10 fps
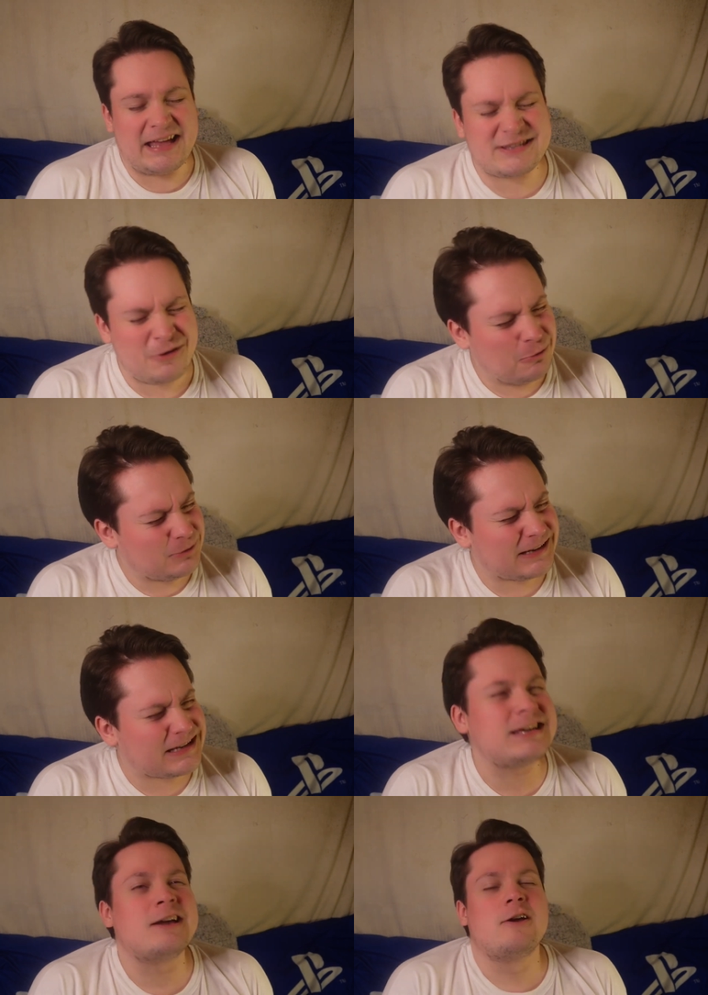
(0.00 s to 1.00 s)
there's
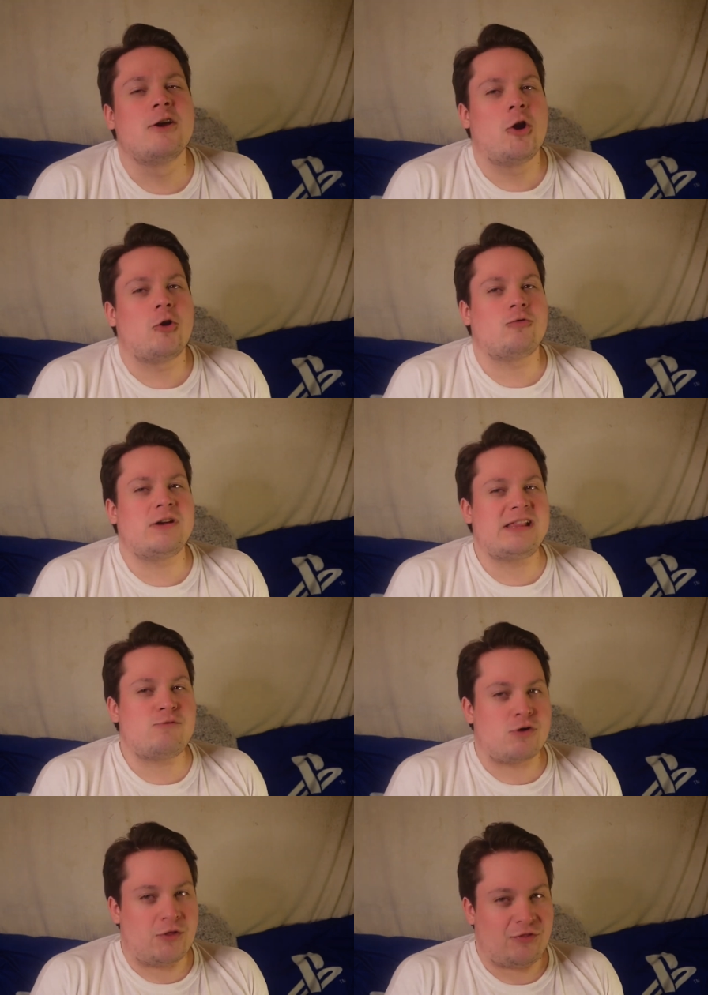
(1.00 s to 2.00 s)
only really
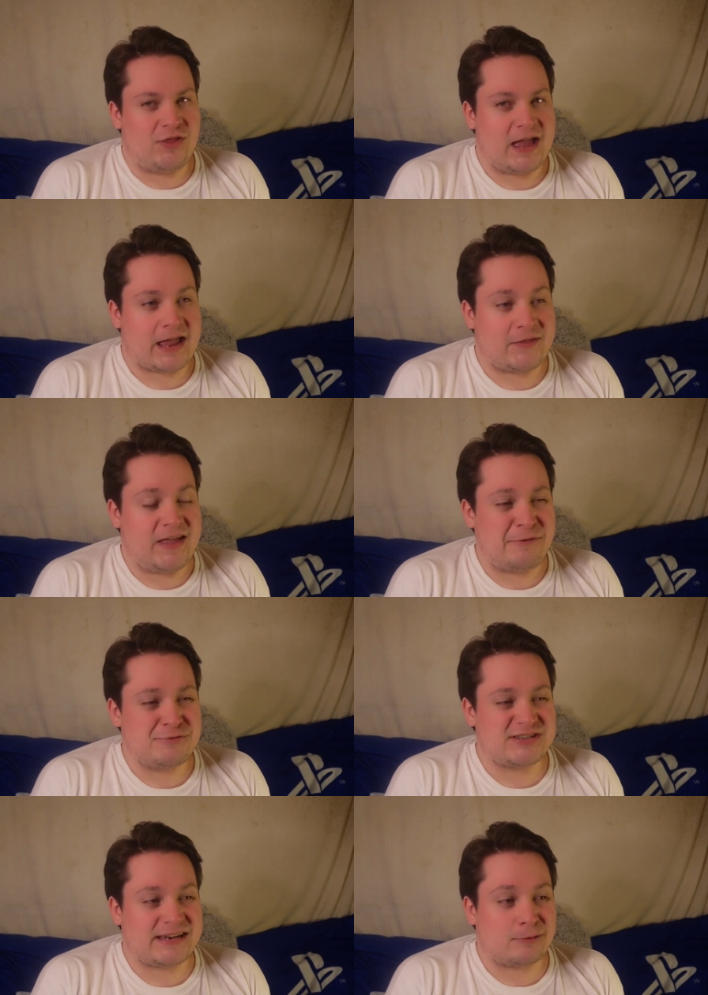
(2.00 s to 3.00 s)
one thing and that
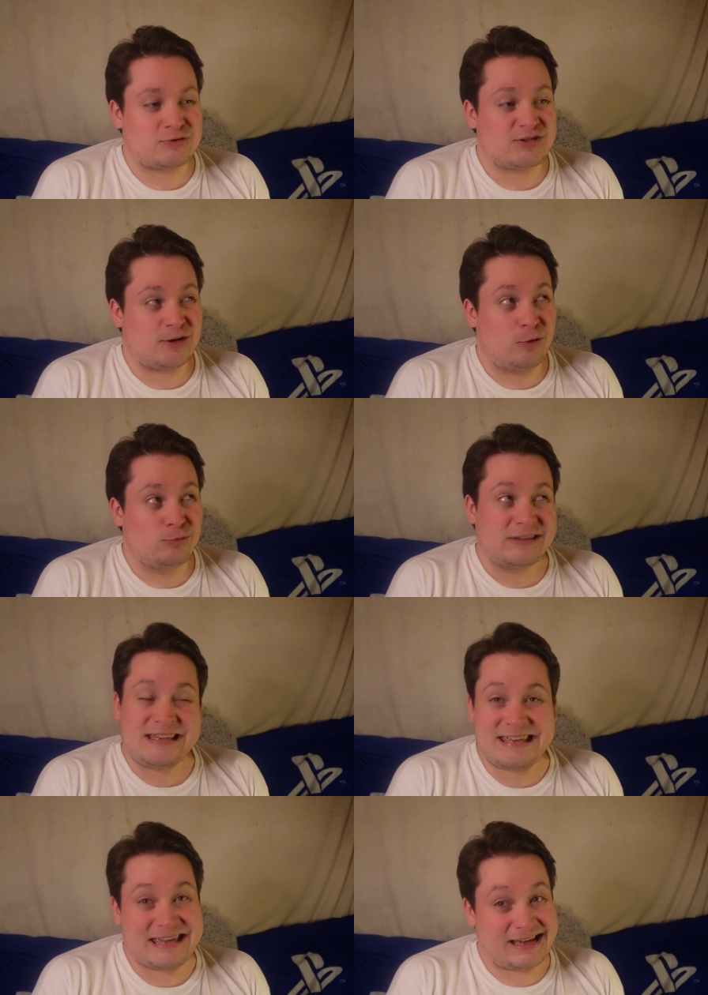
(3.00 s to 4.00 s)
was announced
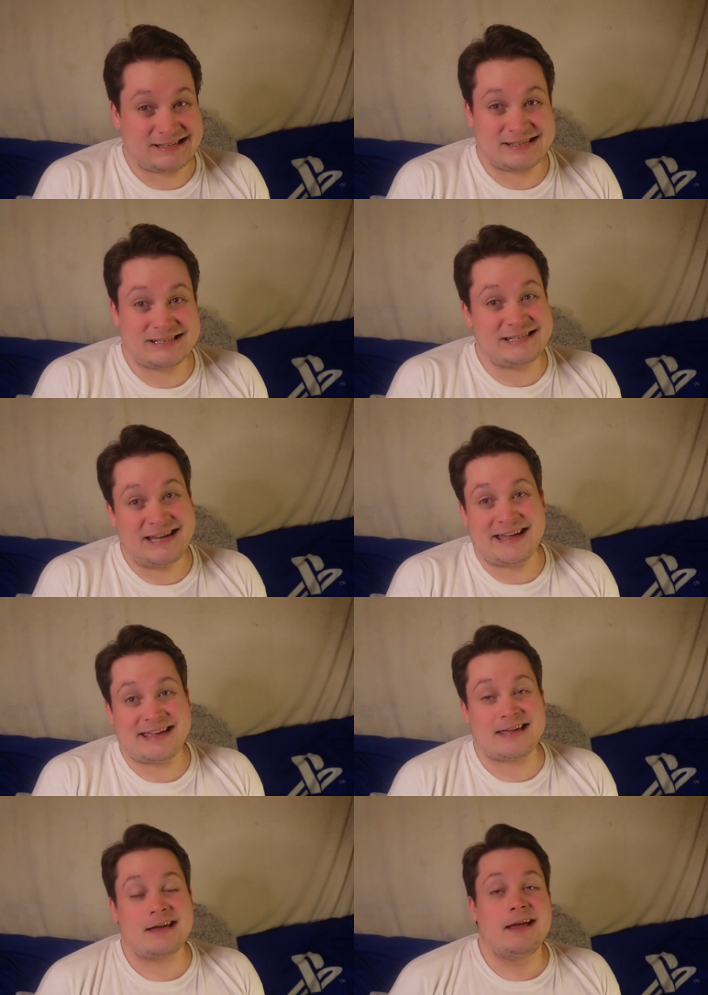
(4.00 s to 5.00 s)
only
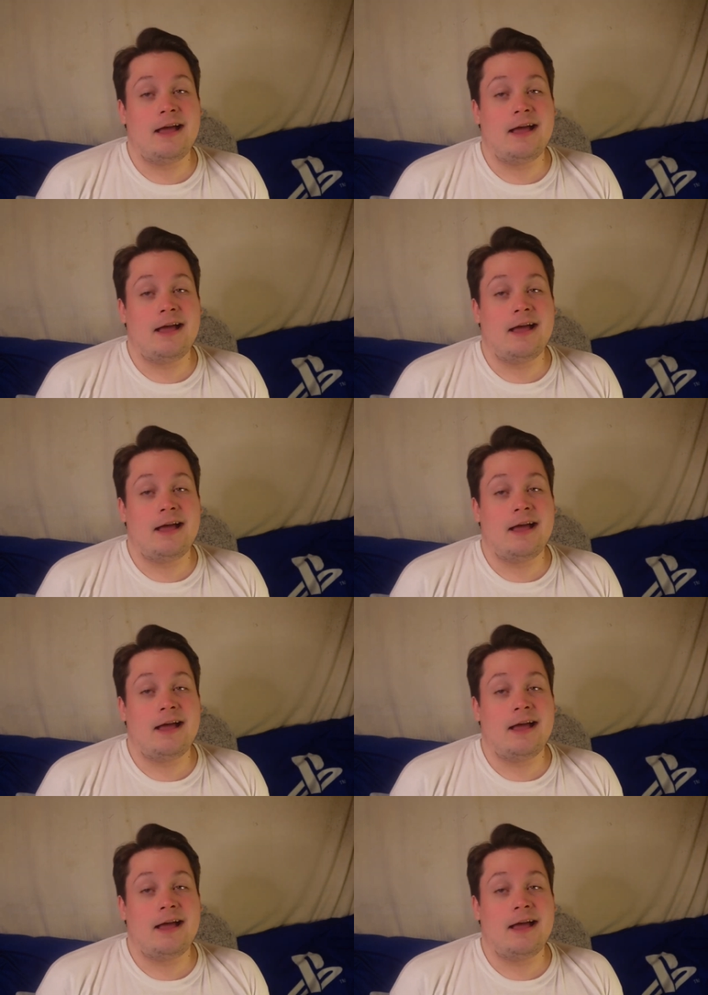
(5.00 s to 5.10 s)
yesterday